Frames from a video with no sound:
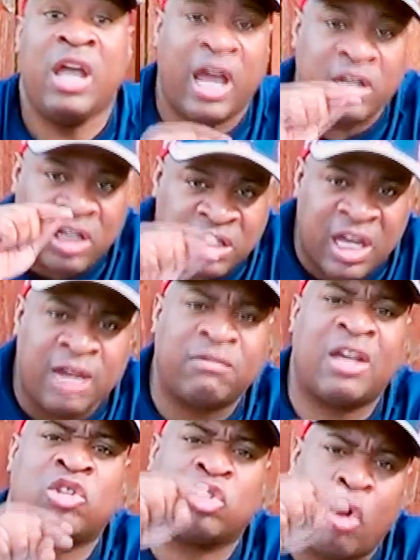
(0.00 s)
And the same
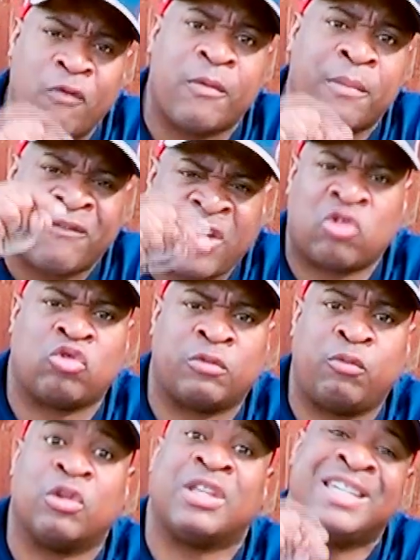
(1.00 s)
thing should go for professional
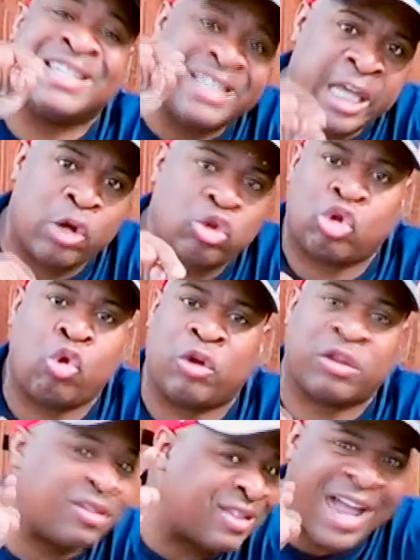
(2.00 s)
sport. It's their
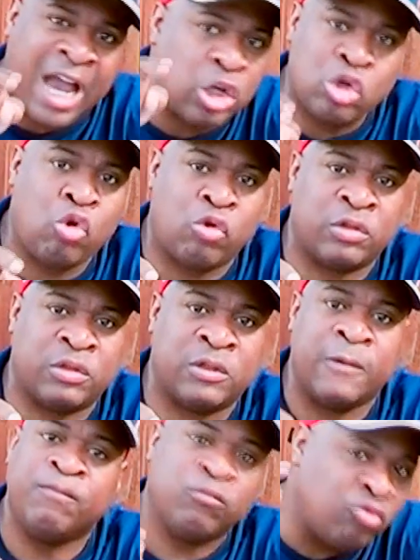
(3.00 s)
choice, not yours,
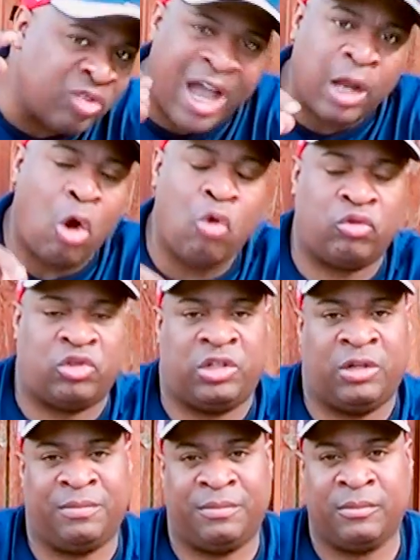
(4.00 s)
not
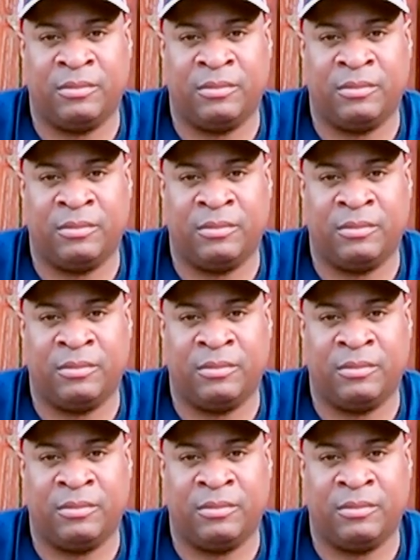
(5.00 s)
ownership.